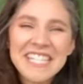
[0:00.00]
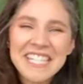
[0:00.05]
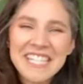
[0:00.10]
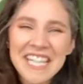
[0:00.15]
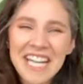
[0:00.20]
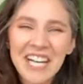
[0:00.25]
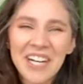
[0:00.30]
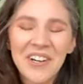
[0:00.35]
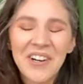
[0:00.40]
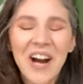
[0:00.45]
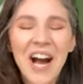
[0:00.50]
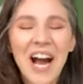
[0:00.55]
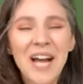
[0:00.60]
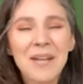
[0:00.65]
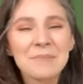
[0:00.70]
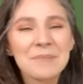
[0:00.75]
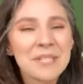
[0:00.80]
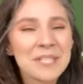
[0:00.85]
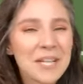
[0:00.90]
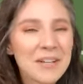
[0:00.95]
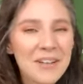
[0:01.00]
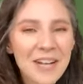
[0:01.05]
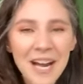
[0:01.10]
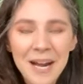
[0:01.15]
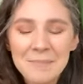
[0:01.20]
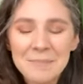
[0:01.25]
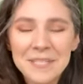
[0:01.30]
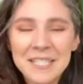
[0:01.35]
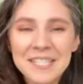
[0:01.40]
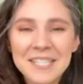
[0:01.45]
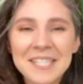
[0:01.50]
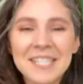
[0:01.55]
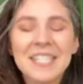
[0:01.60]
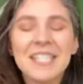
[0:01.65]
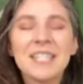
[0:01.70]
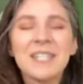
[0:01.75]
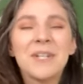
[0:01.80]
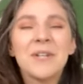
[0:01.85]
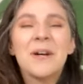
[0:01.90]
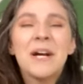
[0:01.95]
So I'm so happy to
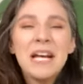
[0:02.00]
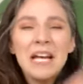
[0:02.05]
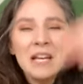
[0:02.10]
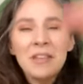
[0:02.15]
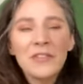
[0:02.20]
see you.